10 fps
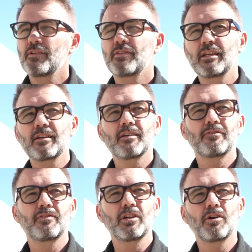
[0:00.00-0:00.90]
you think
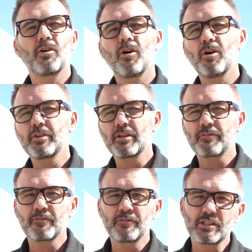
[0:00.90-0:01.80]
of, all the
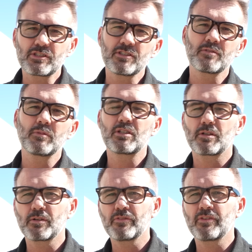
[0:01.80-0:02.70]
different finishes and
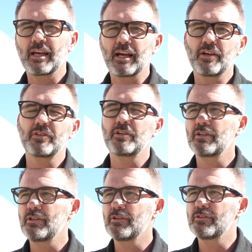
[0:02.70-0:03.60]
materials in the house that you're
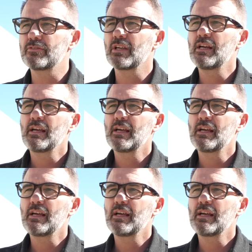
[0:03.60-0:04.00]
going to use.